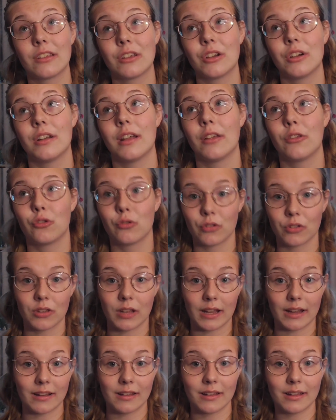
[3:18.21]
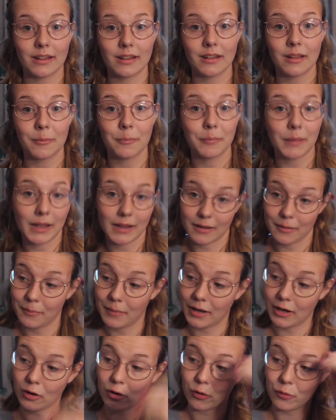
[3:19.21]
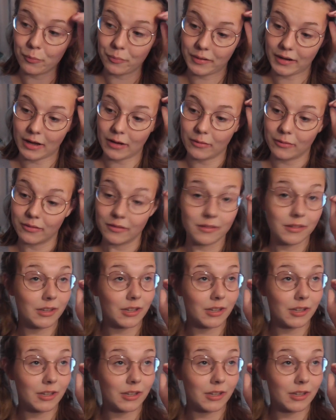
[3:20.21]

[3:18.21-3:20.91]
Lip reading: good as recycling back in my hometown,